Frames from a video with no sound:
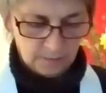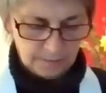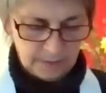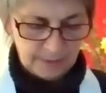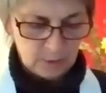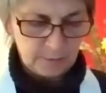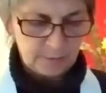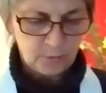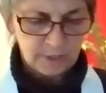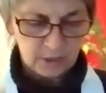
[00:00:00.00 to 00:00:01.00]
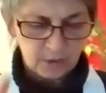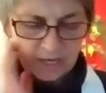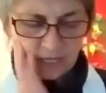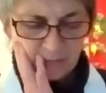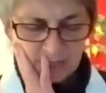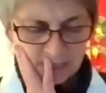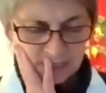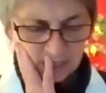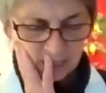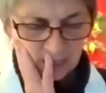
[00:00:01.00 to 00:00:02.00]
maybe no, before I go there, let me
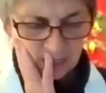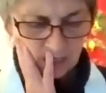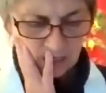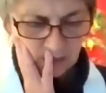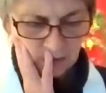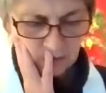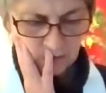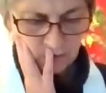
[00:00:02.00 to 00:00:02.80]
just think. Yeah,